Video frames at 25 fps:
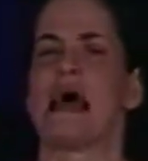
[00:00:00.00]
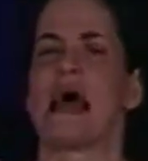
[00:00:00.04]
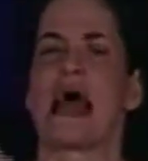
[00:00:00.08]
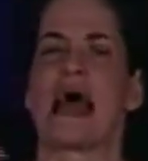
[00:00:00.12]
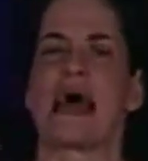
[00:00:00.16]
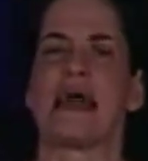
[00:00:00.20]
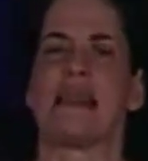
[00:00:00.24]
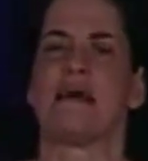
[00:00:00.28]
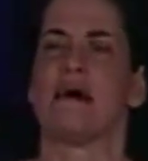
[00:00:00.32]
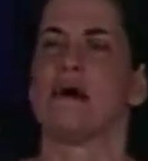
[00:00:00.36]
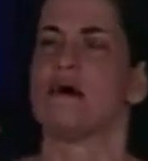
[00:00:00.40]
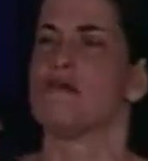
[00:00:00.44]

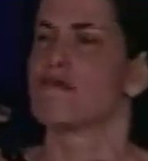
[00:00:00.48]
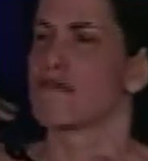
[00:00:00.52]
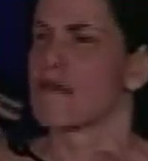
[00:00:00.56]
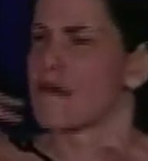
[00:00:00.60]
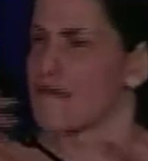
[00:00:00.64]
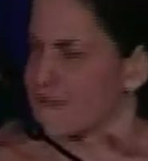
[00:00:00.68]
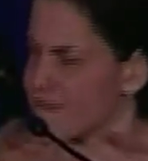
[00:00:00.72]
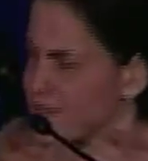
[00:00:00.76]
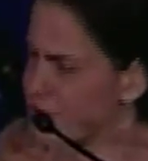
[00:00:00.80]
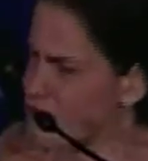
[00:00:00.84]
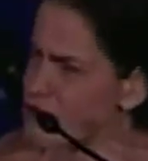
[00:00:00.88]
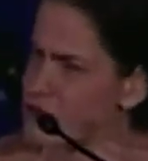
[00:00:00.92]
and
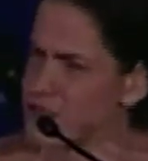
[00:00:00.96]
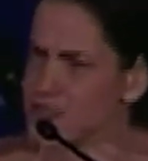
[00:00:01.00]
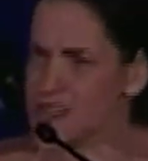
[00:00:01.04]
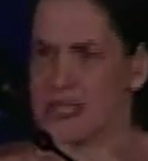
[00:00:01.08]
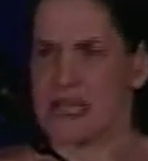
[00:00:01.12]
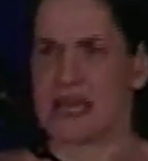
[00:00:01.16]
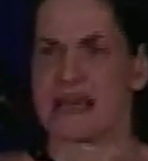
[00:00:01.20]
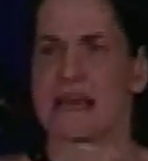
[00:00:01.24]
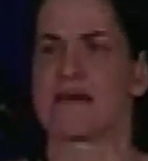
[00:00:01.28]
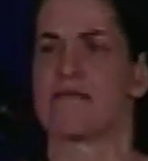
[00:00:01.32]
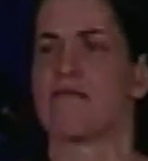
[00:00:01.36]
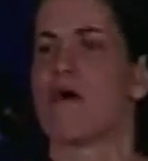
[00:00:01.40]
refer to
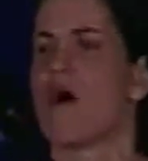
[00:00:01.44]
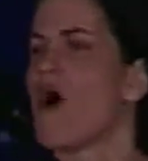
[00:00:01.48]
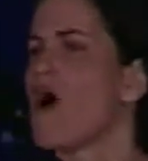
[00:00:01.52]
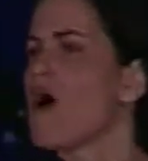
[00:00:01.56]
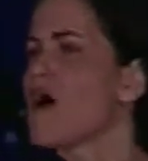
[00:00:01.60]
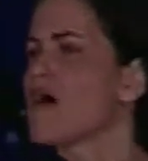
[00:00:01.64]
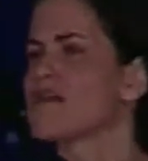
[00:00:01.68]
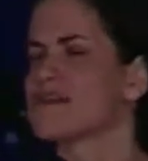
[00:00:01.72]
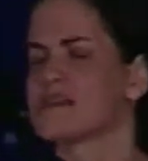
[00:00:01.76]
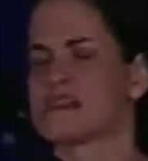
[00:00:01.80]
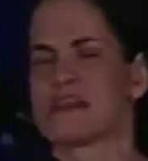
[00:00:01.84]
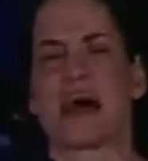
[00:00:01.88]
him
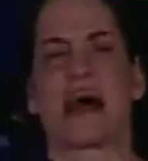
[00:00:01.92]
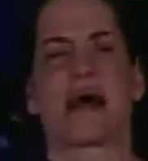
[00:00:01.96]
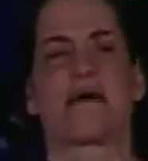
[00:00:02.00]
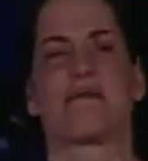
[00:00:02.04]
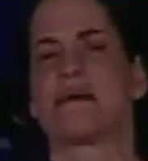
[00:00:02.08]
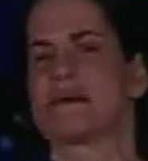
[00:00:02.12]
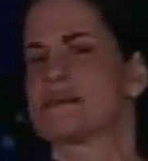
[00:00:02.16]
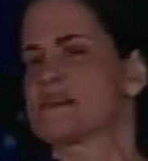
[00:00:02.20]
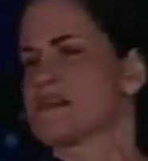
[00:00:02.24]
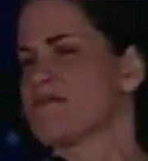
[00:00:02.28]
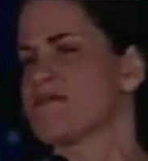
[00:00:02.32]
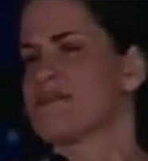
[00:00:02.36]
all the time
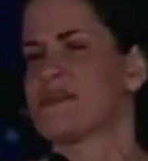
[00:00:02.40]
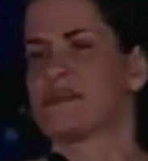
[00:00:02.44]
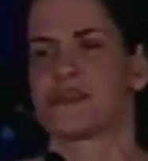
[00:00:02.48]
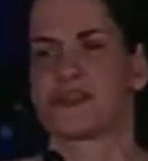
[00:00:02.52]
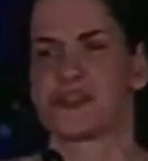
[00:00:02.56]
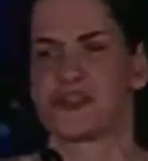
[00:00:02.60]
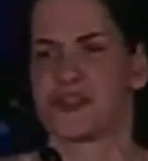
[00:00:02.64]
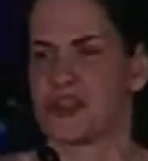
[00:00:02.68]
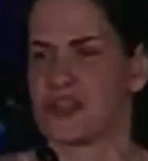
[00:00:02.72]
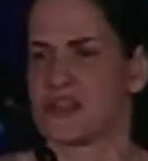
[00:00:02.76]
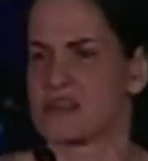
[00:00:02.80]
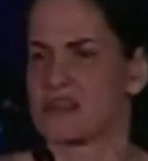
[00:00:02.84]
as if he's
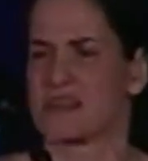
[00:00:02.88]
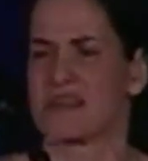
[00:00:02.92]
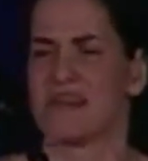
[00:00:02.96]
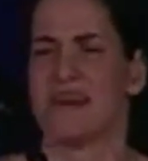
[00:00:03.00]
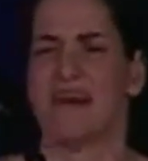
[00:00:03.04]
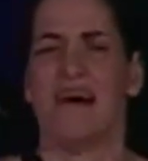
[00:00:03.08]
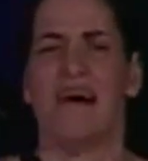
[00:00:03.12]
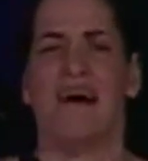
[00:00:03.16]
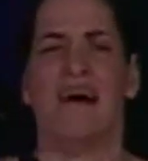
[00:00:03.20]
just